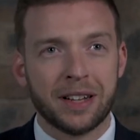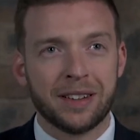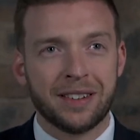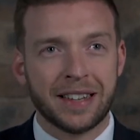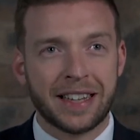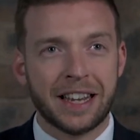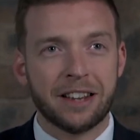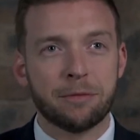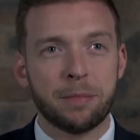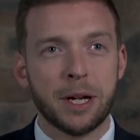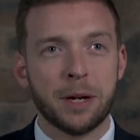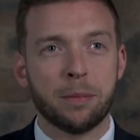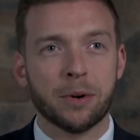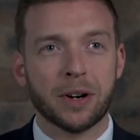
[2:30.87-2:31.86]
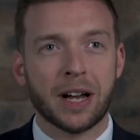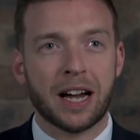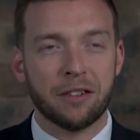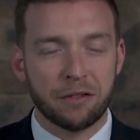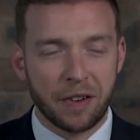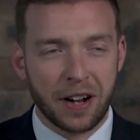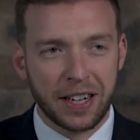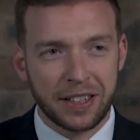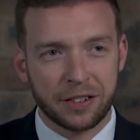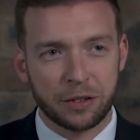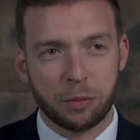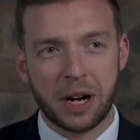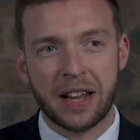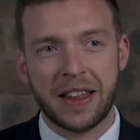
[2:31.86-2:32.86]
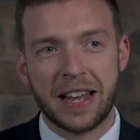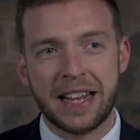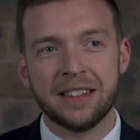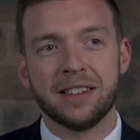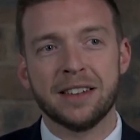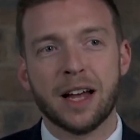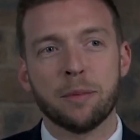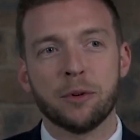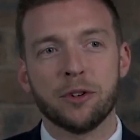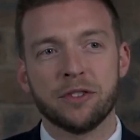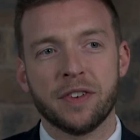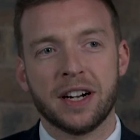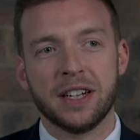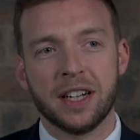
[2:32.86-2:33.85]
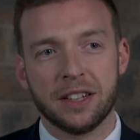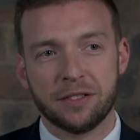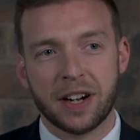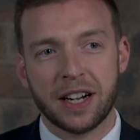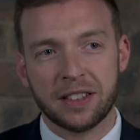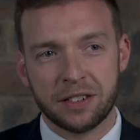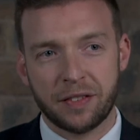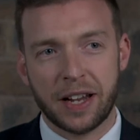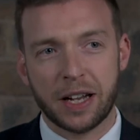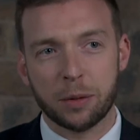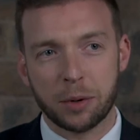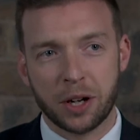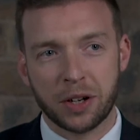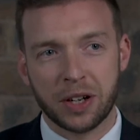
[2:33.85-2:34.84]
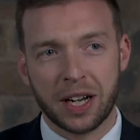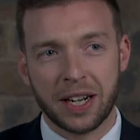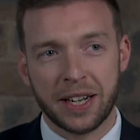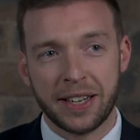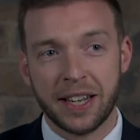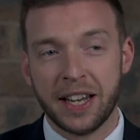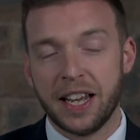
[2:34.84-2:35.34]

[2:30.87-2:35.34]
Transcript: to give people advice where there isn't that much advice available online.